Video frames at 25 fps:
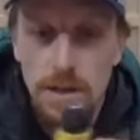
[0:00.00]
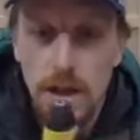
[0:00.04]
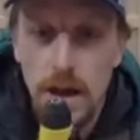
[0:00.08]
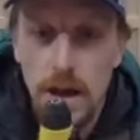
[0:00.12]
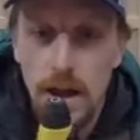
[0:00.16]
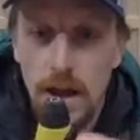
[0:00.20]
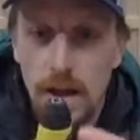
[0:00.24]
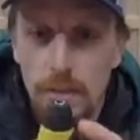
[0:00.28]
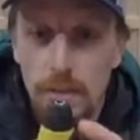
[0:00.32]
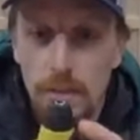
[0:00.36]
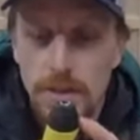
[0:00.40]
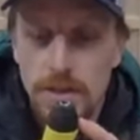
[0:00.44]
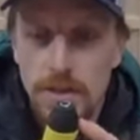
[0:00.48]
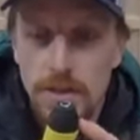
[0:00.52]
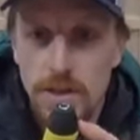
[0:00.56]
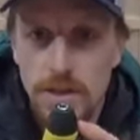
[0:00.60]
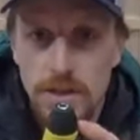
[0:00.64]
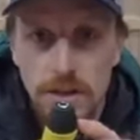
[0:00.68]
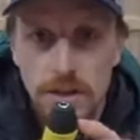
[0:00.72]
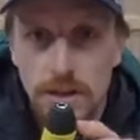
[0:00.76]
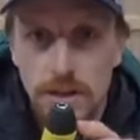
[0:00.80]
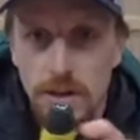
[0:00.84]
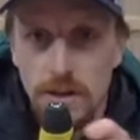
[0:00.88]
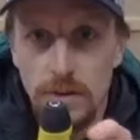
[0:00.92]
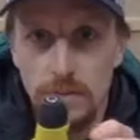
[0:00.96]
Um, it's
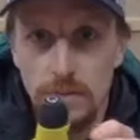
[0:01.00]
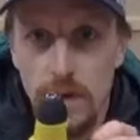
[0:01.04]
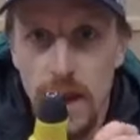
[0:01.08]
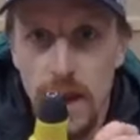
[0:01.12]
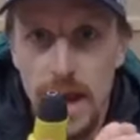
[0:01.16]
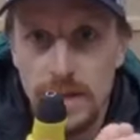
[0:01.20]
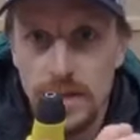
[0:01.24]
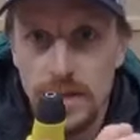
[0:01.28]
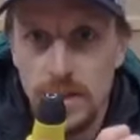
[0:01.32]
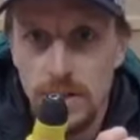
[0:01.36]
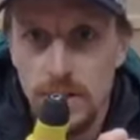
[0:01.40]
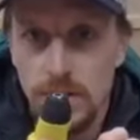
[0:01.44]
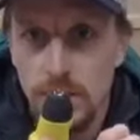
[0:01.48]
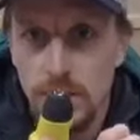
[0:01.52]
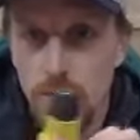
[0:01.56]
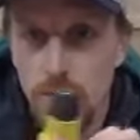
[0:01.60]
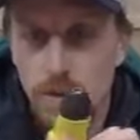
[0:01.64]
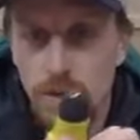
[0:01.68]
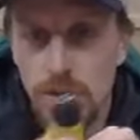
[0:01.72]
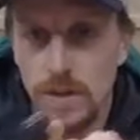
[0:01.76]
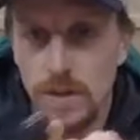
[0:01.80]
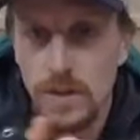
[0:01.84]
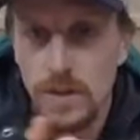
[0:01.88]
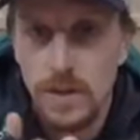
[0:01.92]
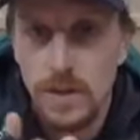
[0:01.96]
just a little ratchet
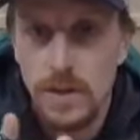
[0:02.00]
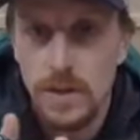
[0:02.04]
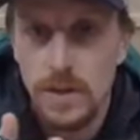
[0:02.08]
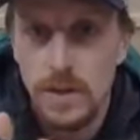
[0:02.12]
tool.